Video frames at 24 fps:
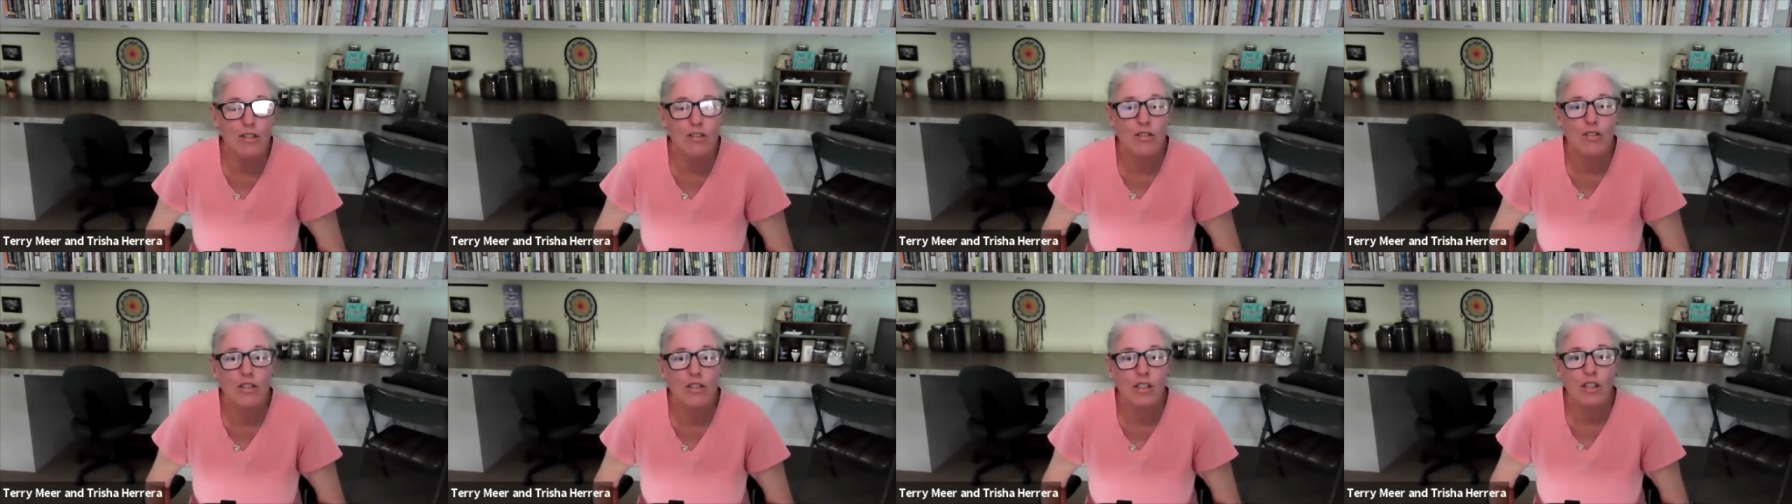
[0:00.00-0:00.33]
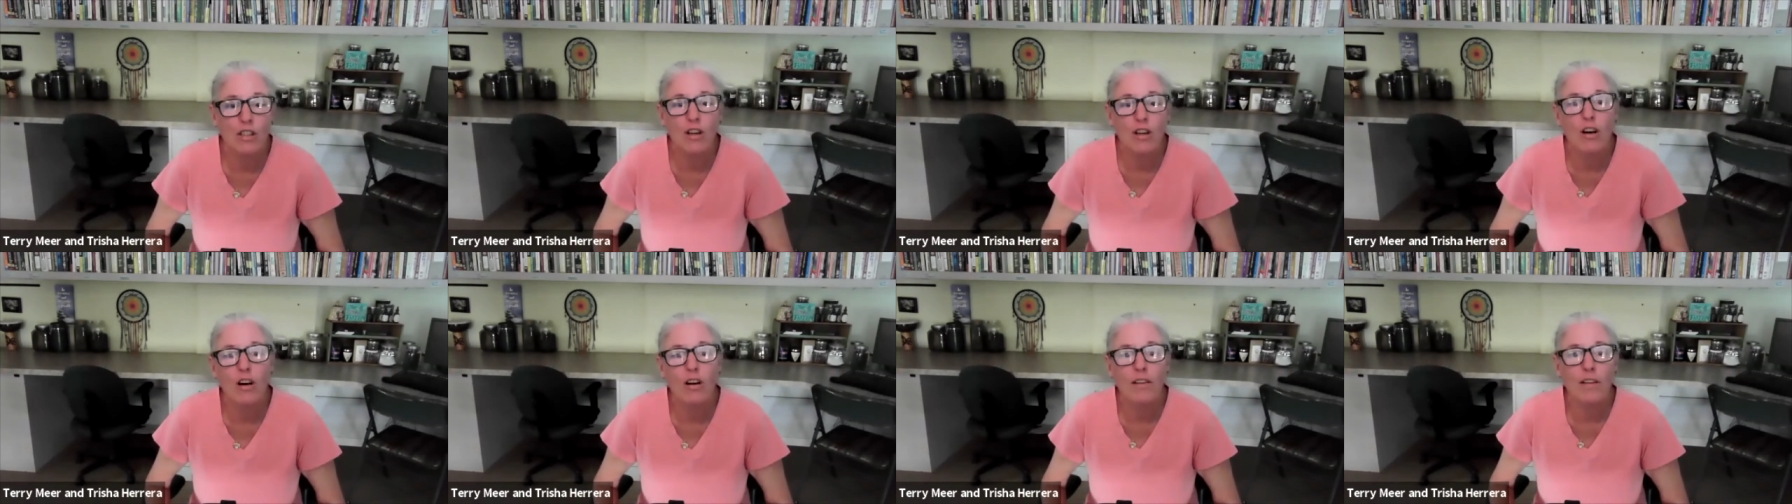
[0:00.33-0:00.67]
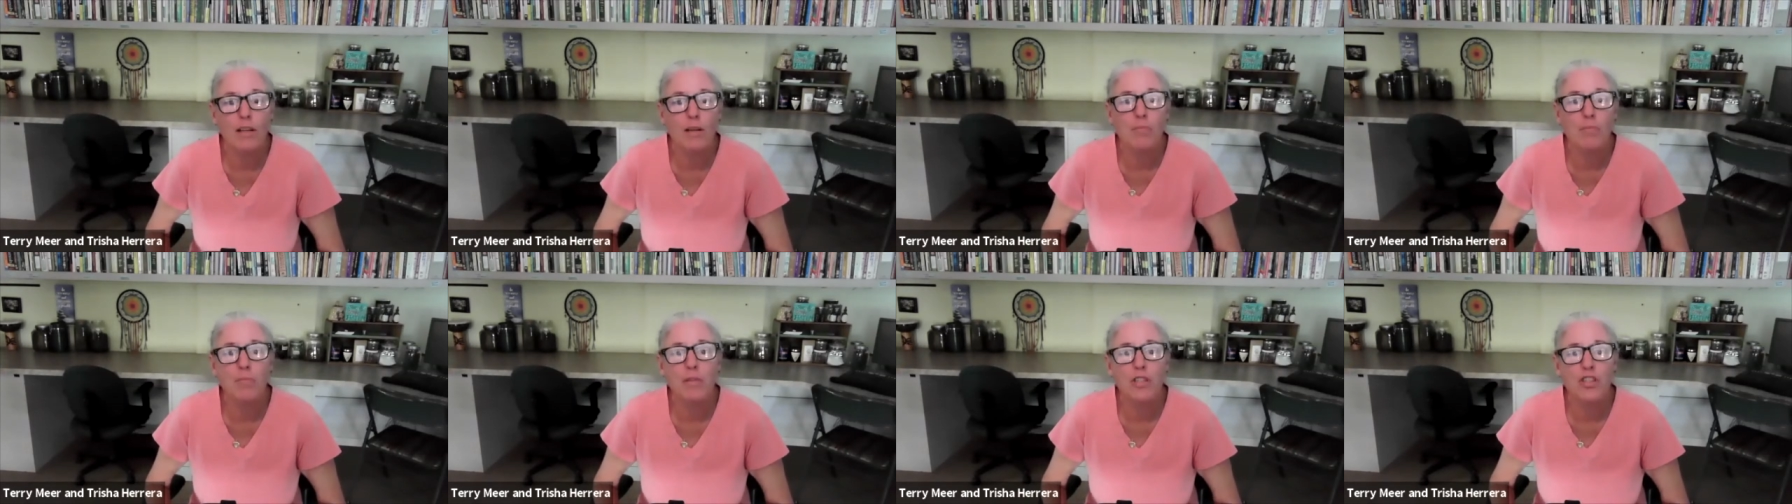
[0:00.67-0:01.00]
used to call
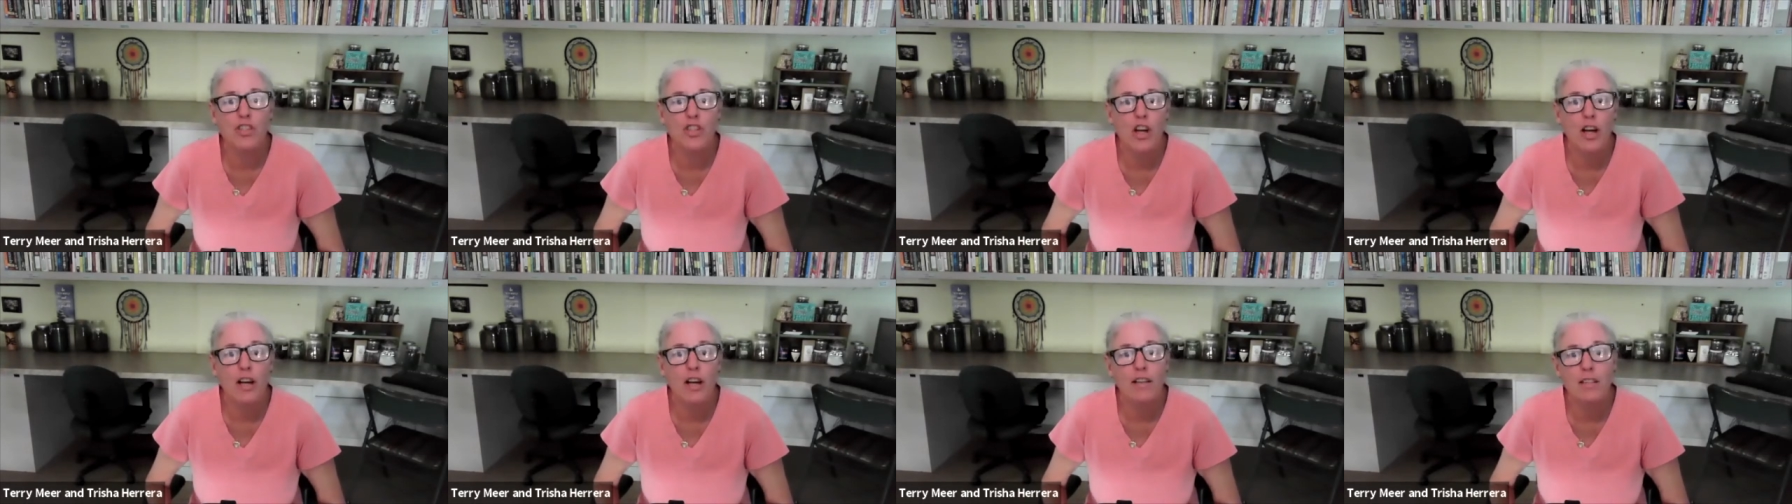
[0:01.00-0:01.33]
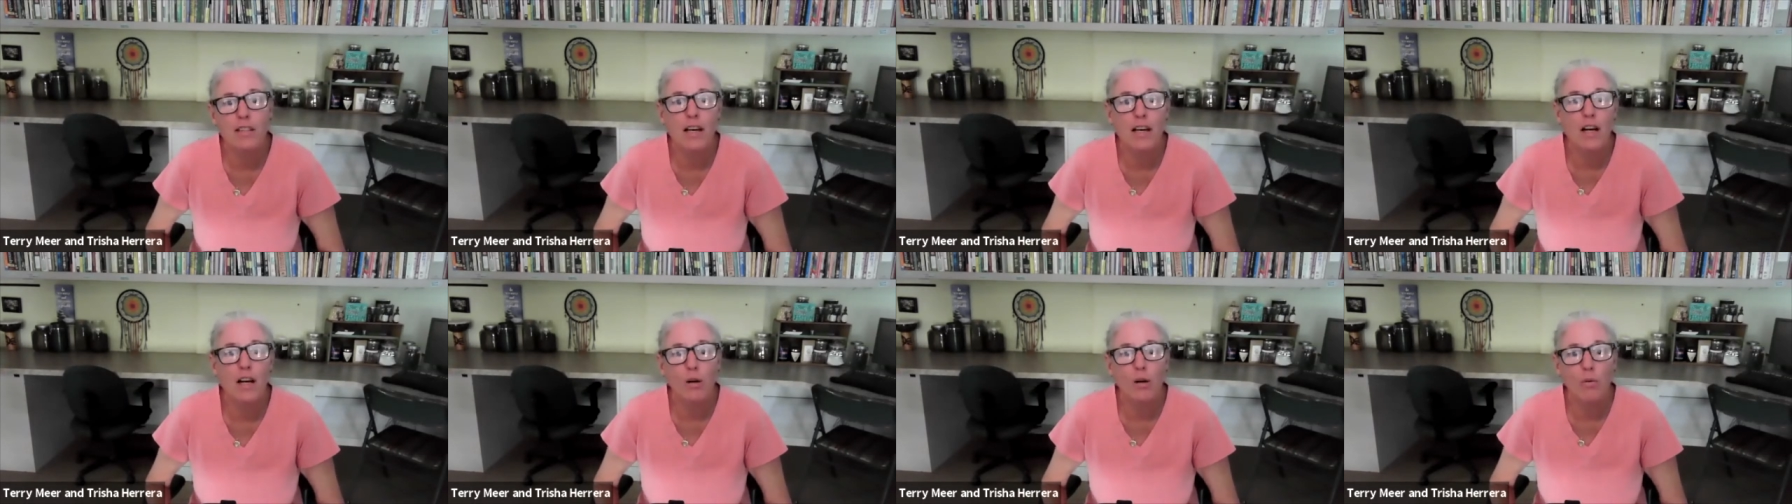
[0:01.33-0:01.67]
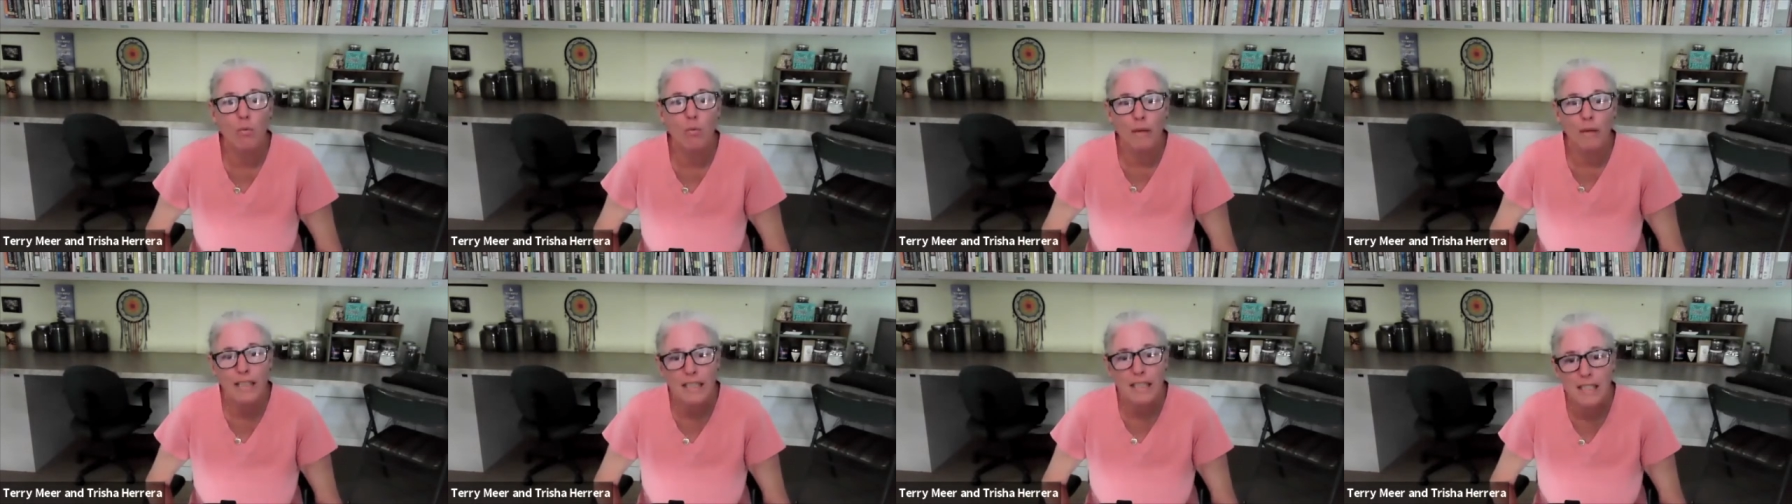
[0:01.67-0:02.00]
them
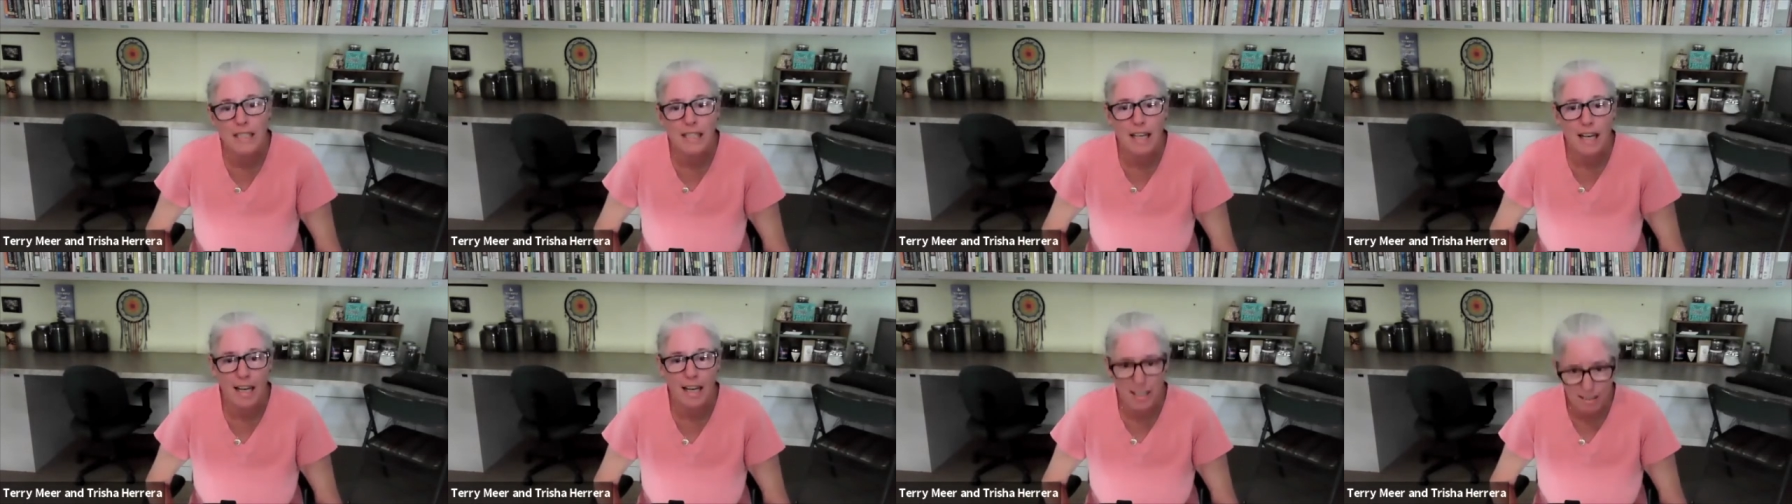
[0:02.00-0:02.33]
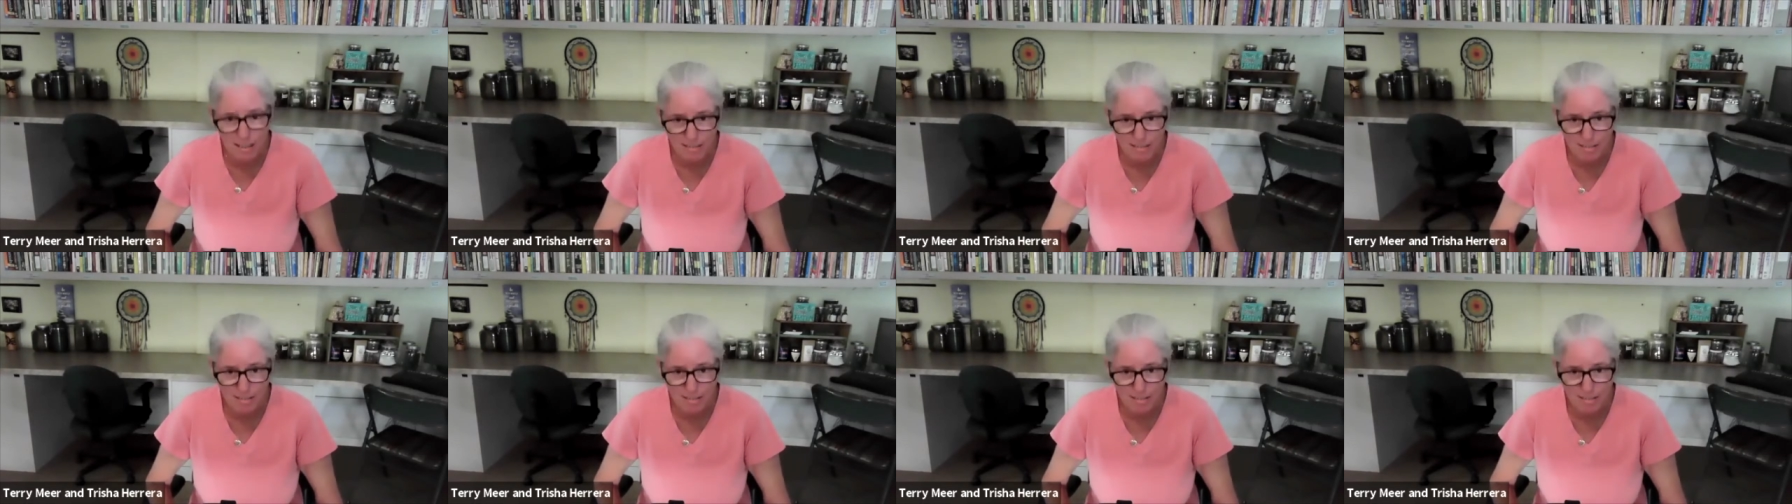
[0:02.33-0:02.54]
Chasahawitzka,